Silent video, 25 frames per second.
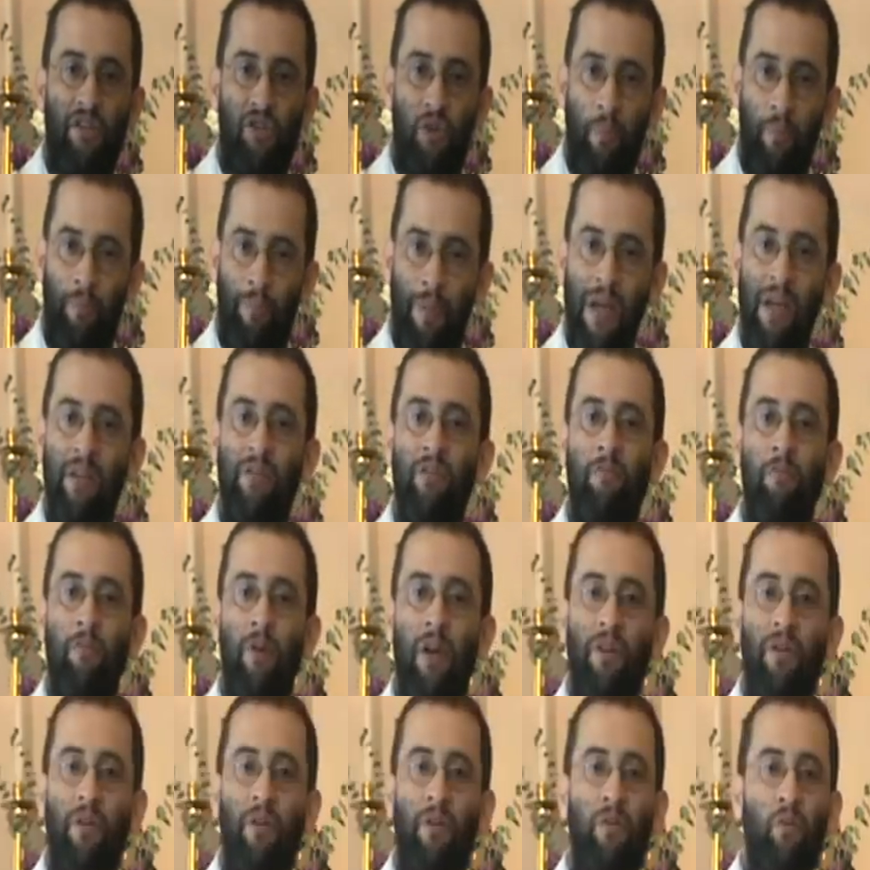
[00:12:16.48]
It's a band of
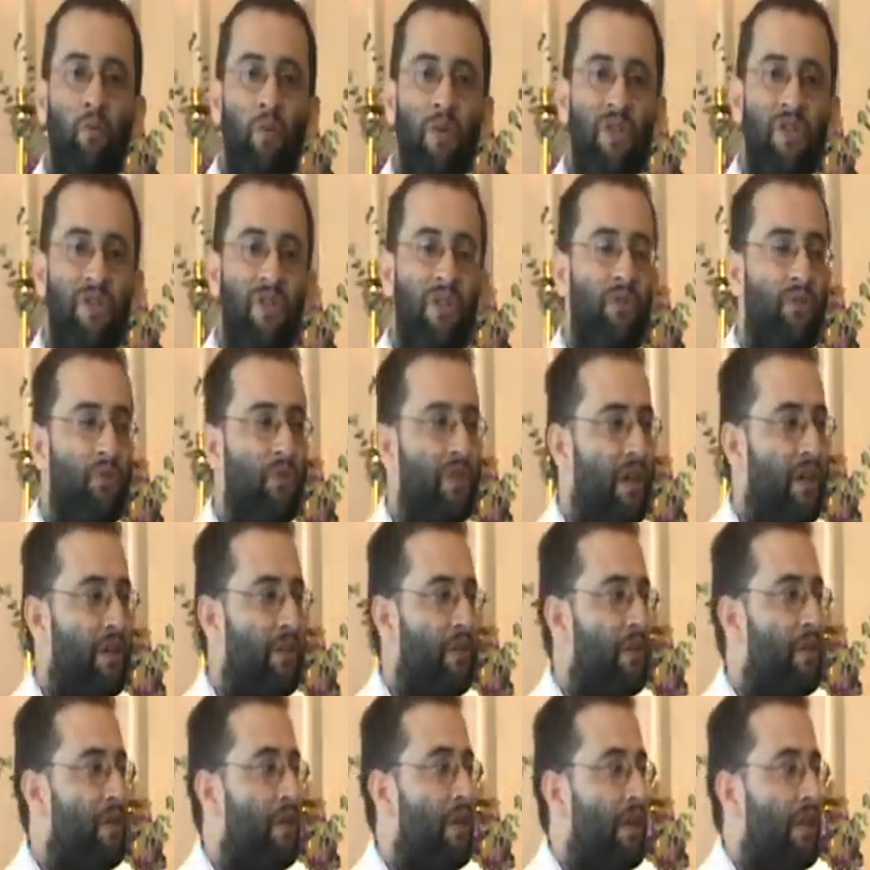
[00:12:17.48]
brothers, we stick
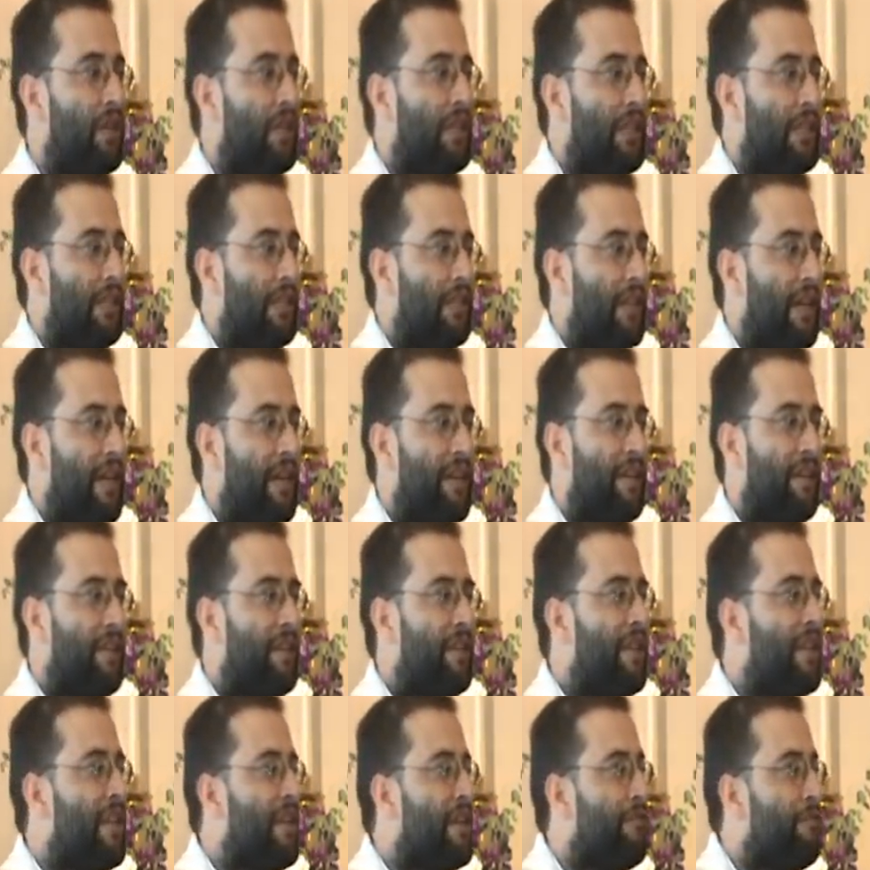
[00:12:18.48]
together, and
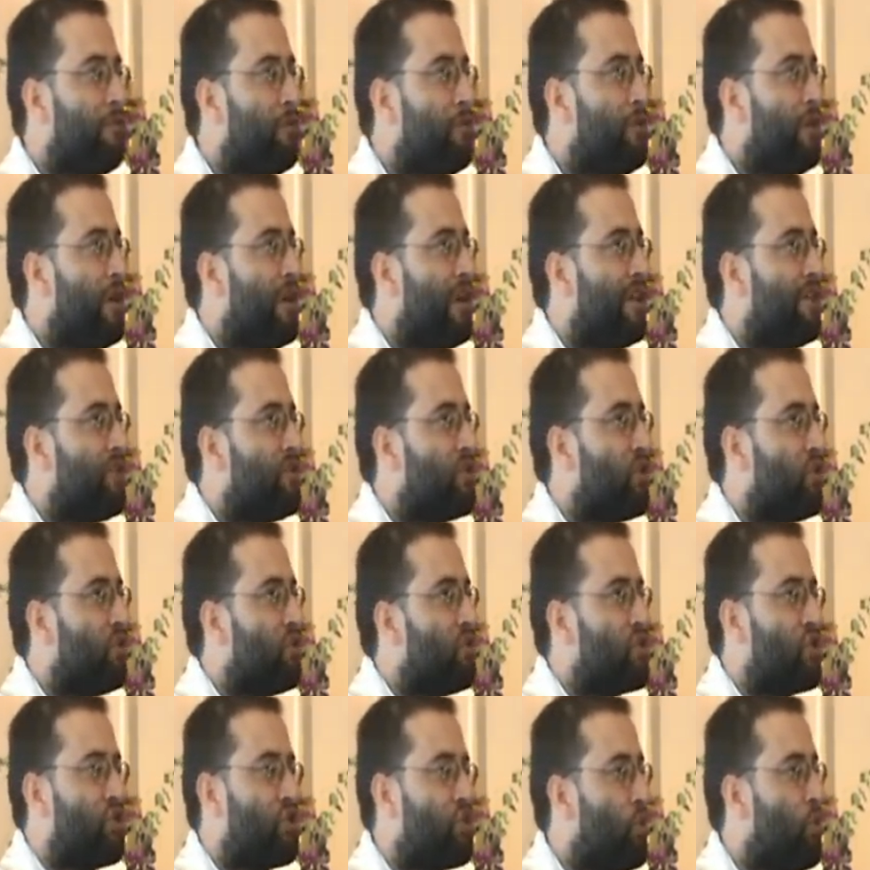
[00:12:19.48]
I never
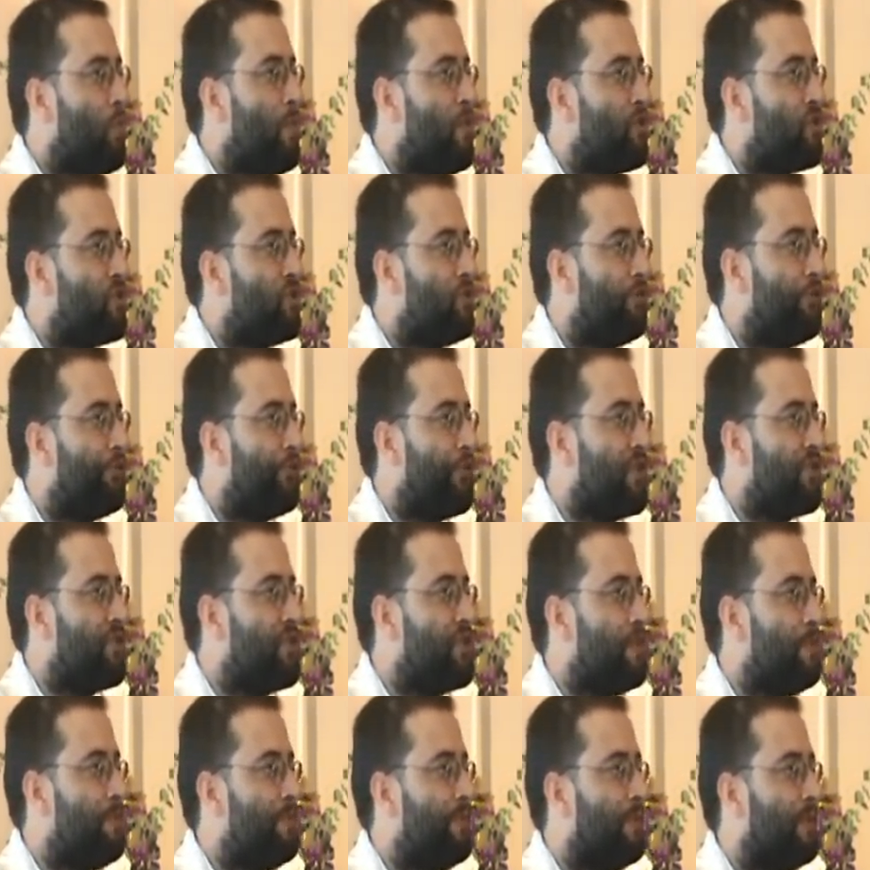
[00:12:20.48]
enjoyed so much the
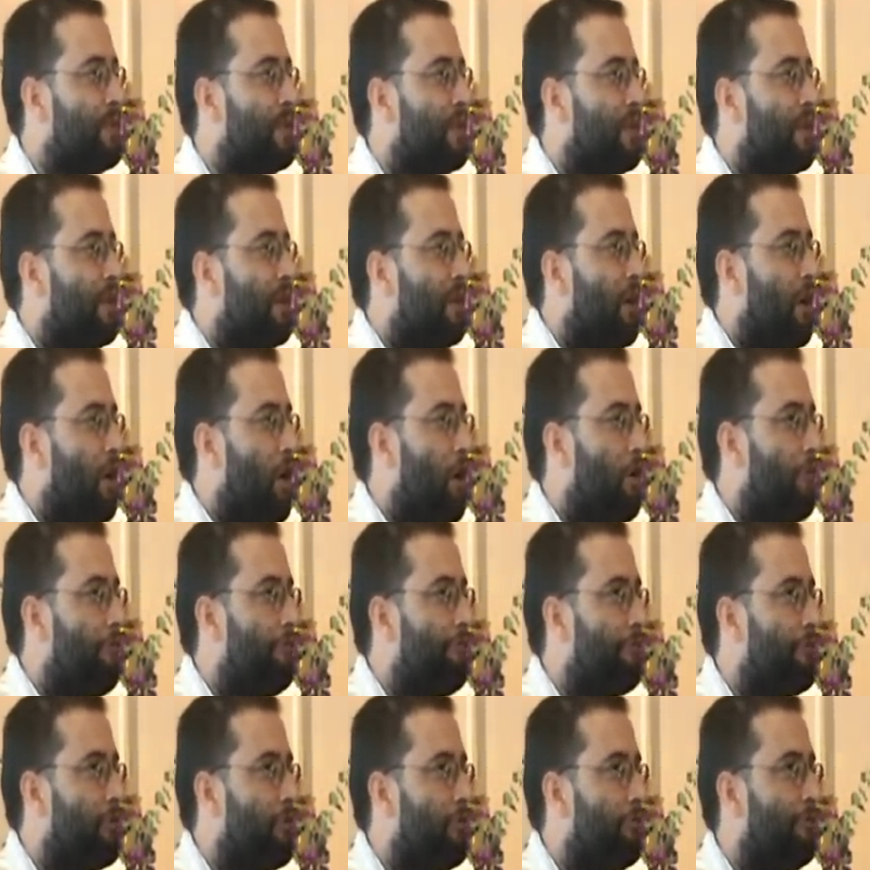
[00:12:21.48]
friendship
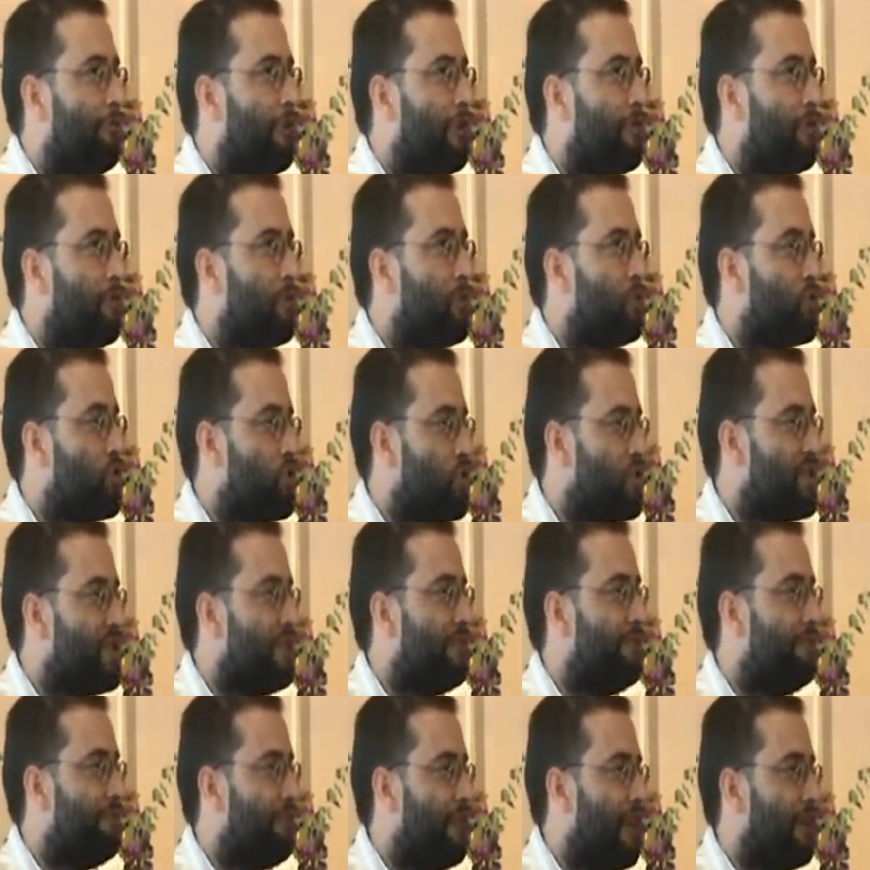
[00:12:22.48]
of Father
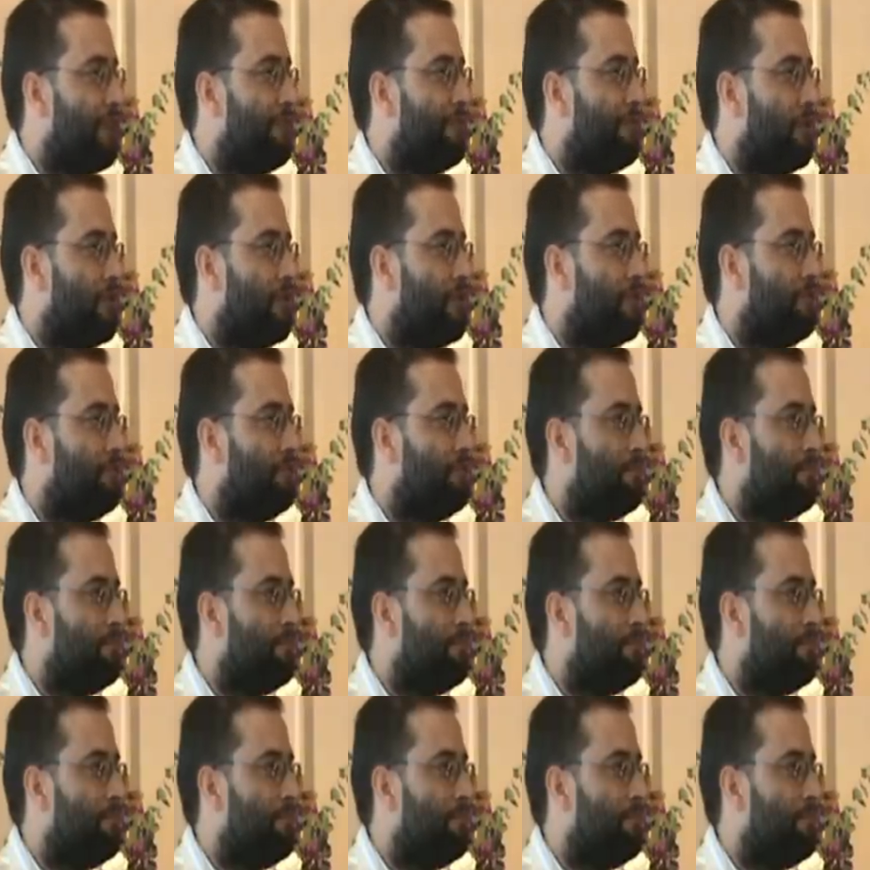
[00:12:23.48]
Joseph Pfeiffer.